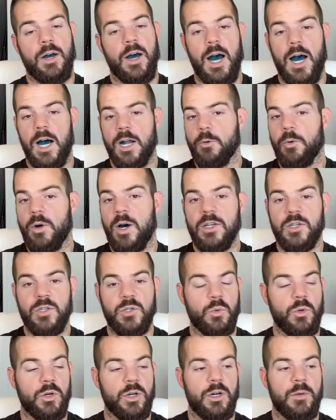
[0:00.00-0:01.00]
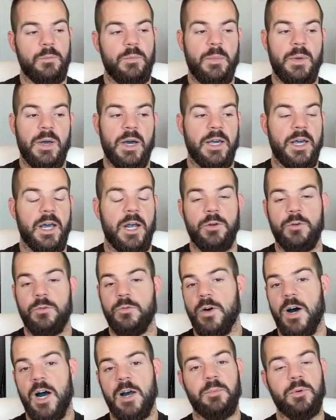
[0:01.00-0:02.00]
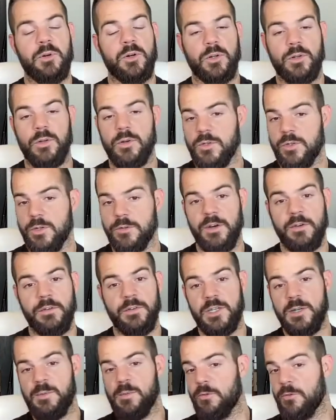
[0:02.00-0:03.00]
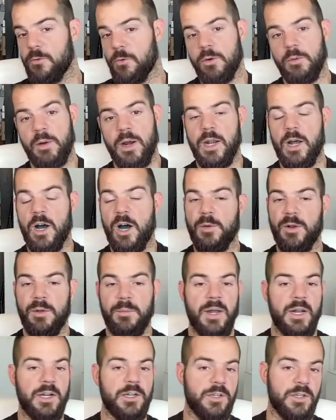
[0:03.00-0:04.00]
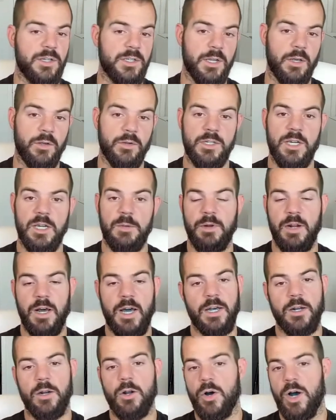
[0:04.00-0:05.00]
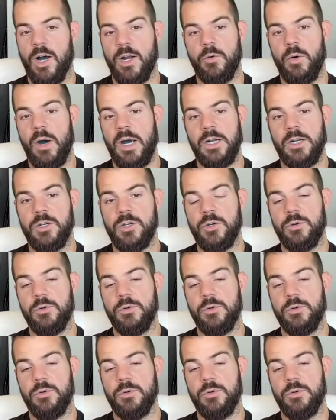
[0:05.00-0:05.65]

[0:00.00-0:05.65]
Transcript: how do I sort of, maybe I can't do five per closer if I have a team of four right now and I'm managing the sales team, but I can, I know I can